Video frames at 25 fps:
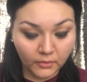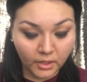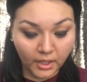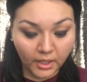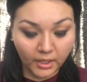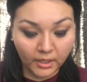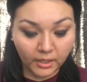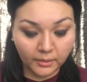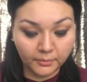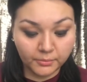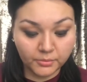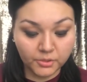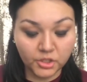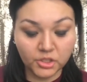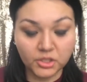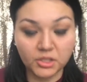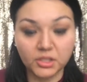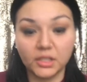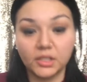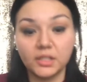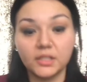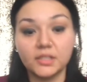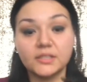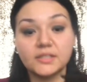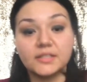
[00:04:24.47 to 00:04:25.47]
And I'm just
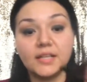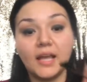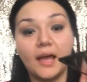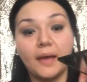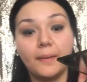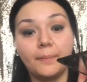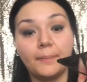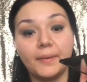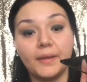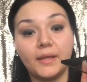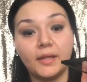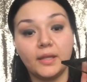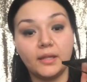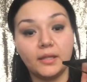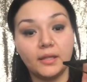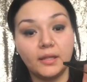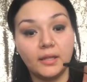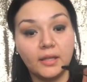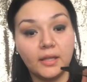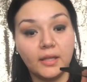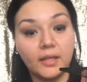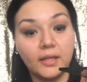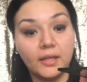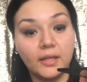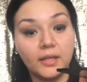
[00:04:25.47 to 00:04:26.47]
gonna tap it
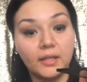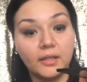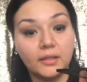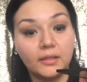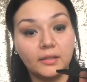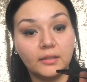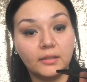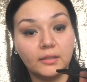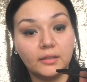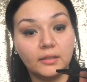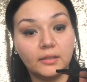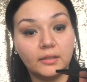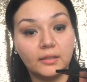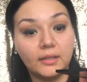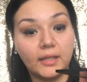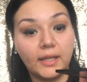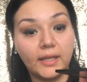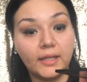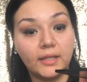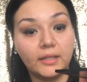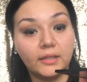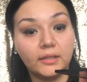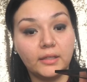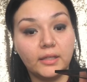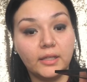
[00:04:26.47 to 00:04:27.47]

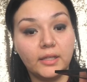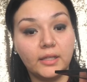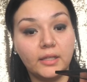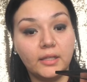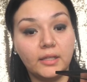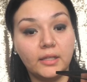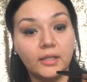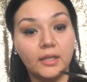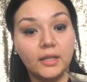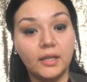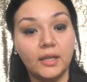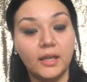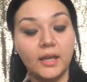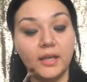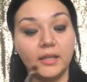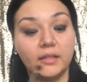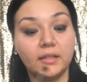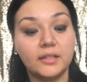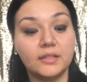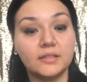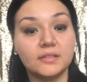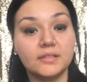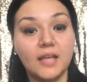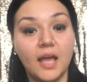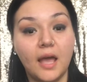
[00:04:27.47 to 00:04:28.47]
lightly and
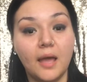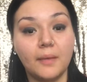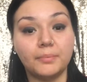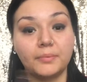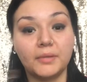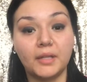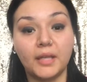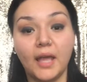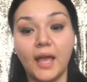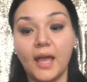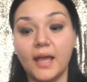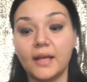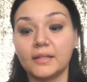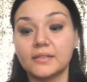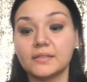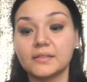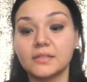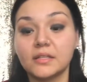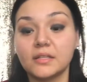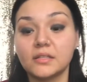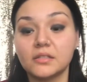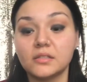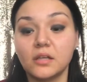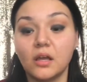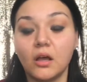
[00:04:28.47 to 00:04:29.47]
then tap the
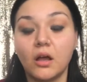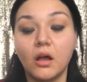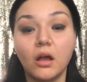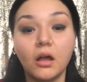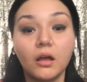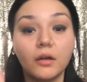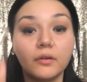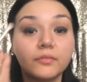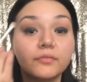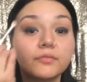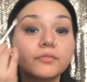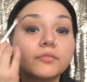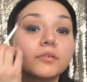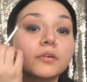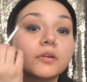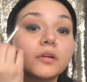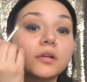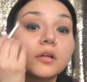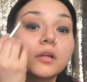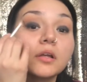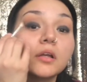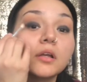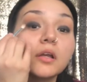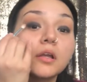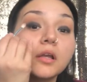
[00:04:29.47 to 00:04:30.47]
excess off
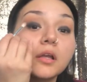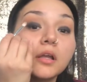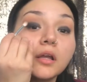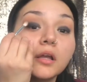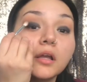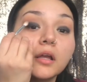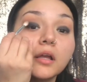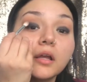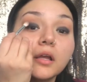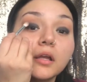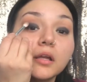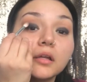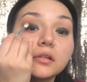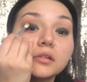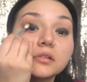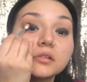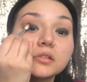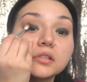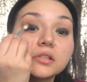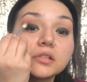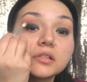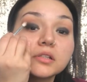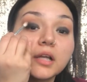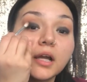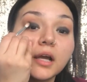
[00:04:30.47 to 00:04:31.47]
and
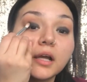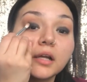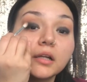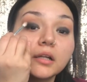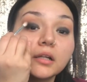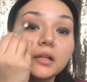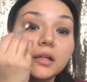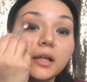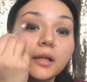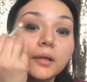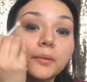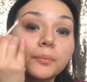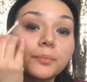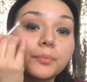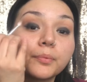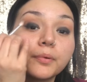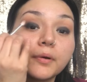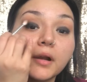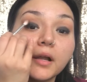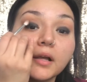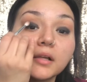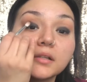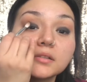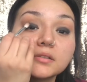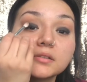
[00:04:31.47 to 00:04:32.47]
just kind of like
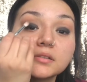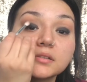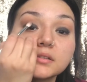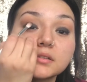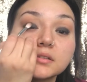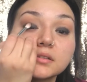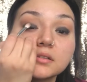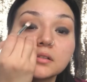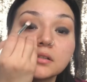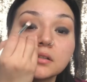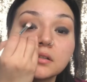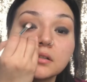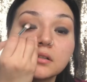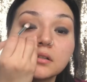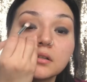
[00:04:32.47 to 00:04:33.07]
press